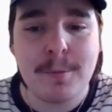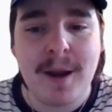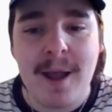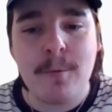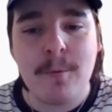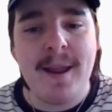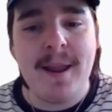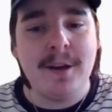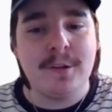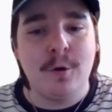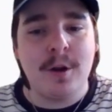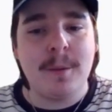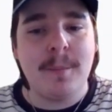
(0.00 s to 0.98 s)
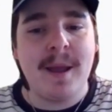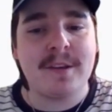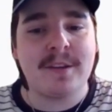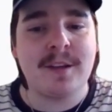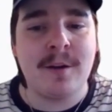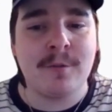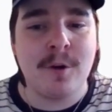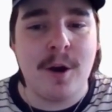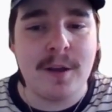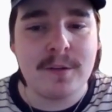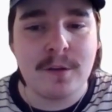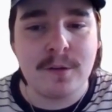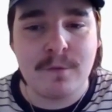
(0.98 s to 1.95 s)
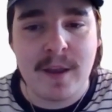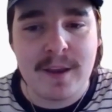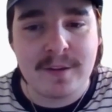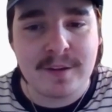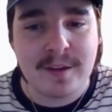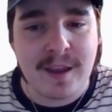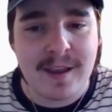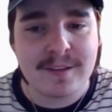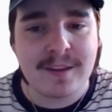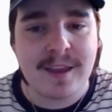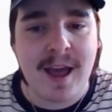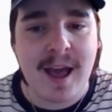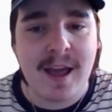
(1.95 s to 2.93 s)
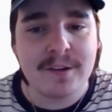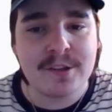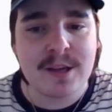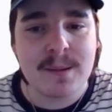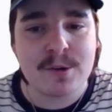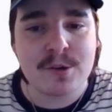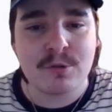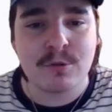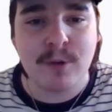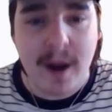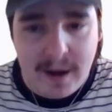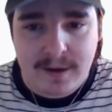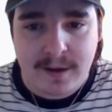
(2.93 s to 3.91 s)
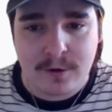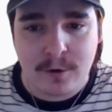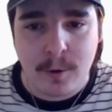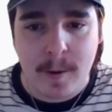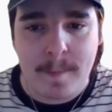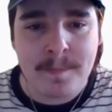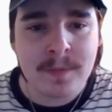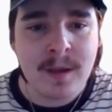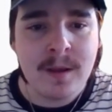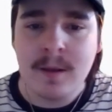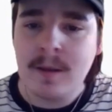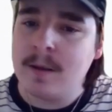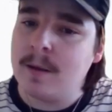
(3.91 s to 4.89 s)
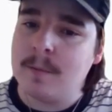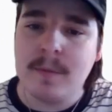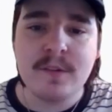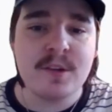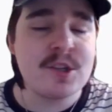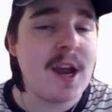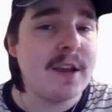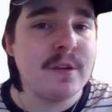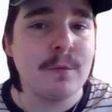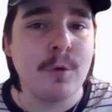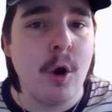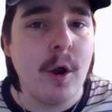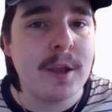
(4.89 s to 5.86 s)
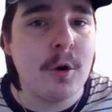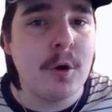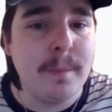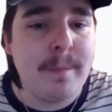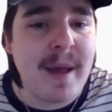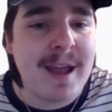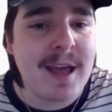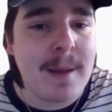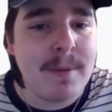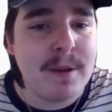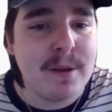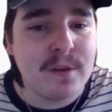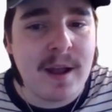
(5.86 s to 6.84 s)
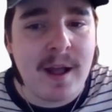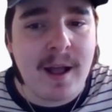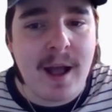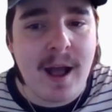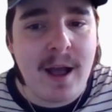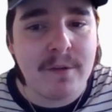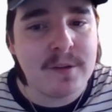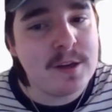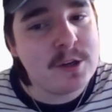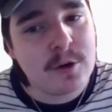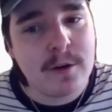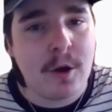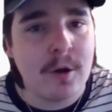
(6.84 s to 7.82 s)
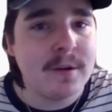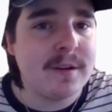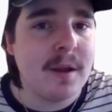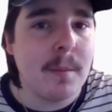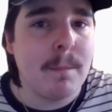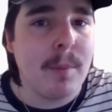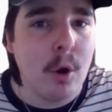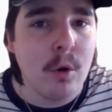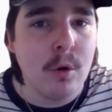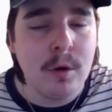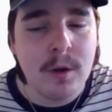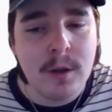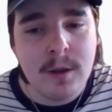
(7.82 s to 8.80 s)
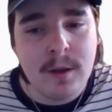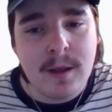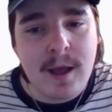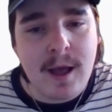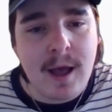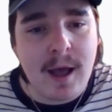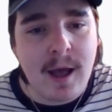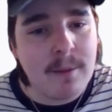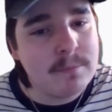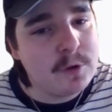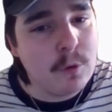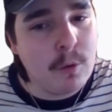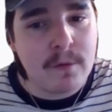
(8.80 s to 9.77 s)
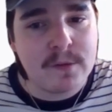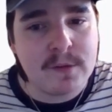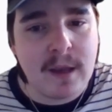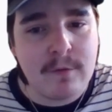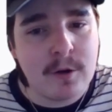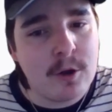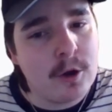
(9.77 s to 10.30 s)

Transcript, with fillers: But hey, we're here to talk about Sunrisers v CSK. Let's jump straight into it. Mr. Jason Roy couldn't back up his uh, half century on debut. Um, two off seven.